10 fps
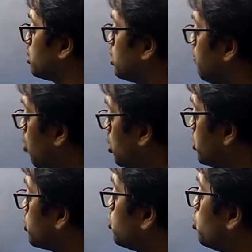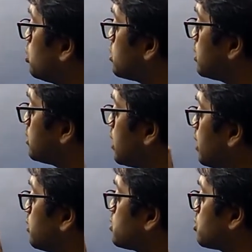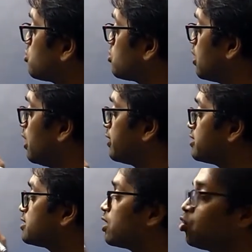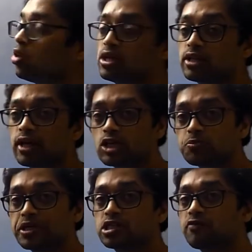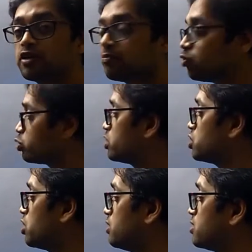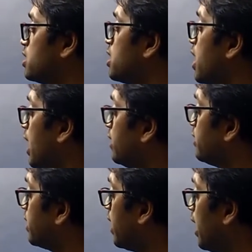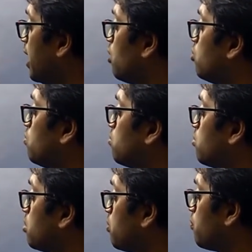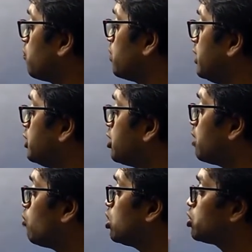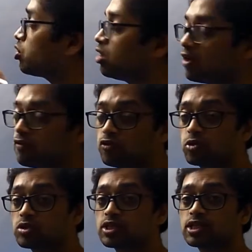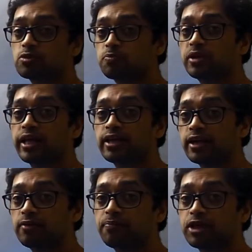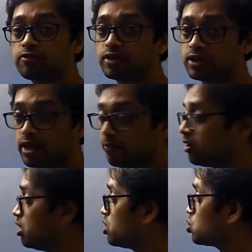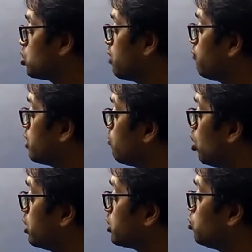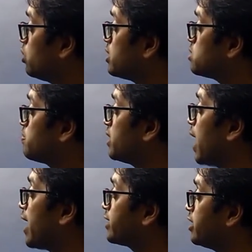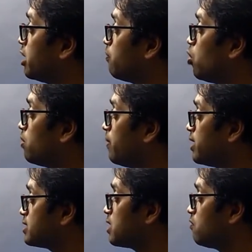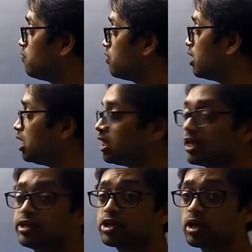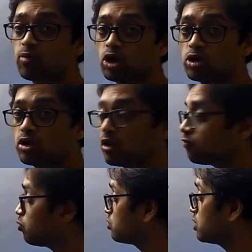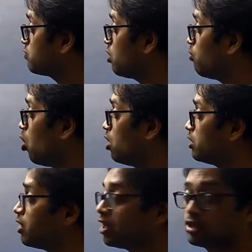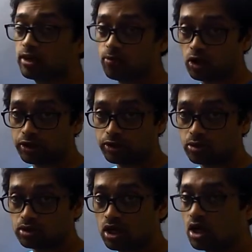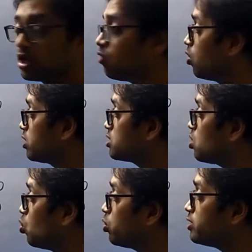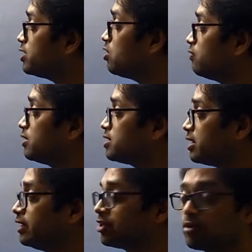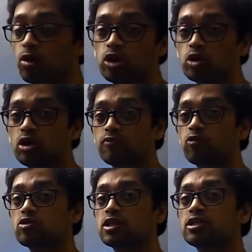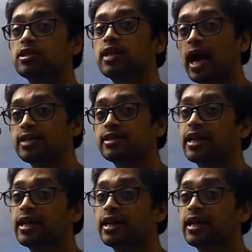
the molecules inside this crystal lattice, they hold their specific positions, and they have intermolecular forces playing in between them. So every molecule is being acted upon by several intermolecular forces from all the other molecules. Now what is the origin of these intermolecular forces? It has